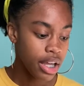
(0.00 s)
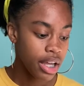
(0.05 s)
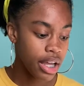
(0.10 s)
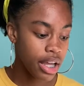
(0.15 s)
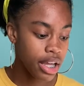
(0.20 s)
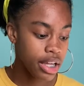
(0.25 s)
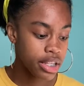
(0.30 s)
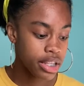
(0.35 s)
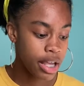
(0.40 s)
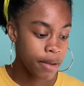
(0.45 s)

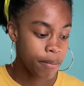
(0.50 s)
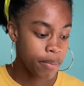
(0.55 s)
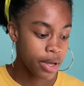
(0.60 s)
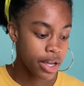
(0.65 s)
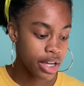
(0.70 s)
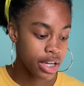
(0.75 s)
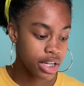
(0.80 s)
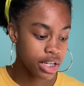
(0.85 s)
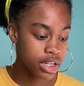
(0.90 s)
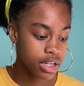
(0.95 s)
And they
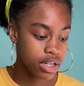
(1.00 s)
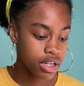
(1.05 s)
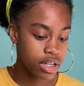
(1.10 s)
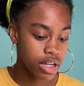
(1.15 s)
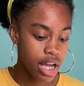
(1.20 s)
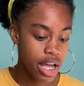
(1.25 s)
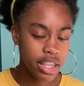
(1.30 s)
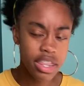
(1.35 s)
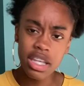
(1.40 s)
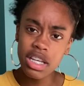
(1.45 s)
pick,
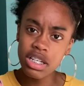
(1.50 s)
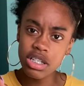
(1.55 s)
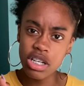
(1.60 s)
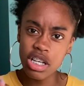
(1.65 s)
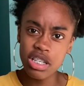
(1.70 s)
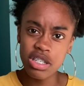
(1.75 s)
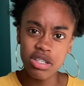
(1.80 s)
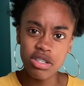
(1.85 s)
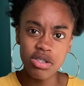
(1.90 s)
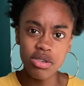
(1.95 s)
I think
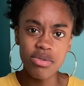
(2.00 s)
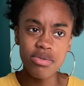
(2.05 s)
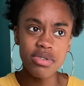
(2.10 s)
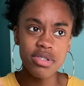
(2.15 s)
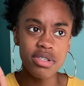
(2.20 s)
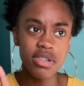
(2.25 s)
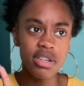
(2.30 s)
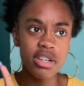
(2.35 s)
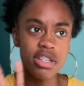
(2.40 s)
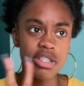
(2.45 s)
it's 2
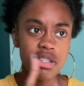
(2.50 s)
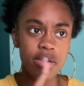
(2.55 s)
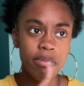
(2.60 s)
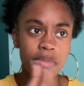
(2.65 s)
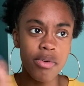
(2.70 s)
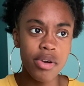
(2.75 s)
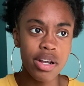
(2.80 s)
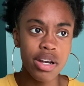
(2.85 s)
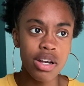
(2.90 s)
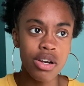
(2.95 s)
students, a
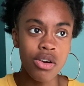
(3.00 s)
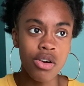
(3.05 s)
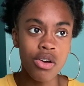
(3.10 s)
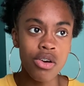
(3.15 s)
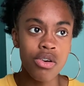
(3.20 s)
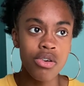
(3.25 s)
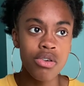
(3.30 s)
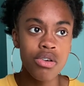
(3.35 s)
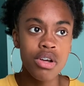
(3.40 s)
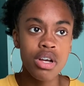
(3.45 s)
boy and a
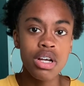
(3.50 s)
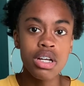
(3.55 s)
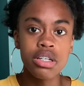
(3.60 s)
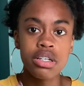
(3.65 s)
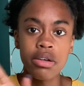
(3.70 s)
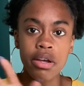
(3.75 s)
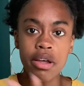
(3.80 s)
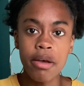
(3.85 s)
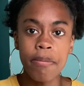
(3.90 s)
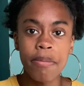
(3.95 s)
girl,
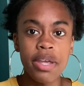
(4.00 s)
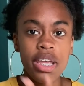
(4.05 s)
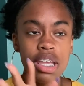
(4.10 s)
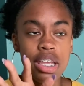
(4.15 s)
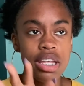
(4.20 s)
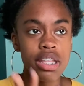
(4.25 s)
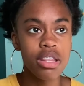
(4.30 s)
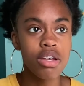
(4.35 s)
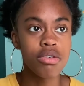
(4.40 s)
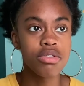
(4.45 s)
to
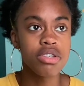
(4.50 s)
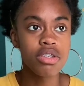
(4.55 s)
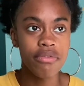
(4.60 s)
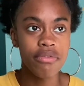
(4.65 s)
compete in those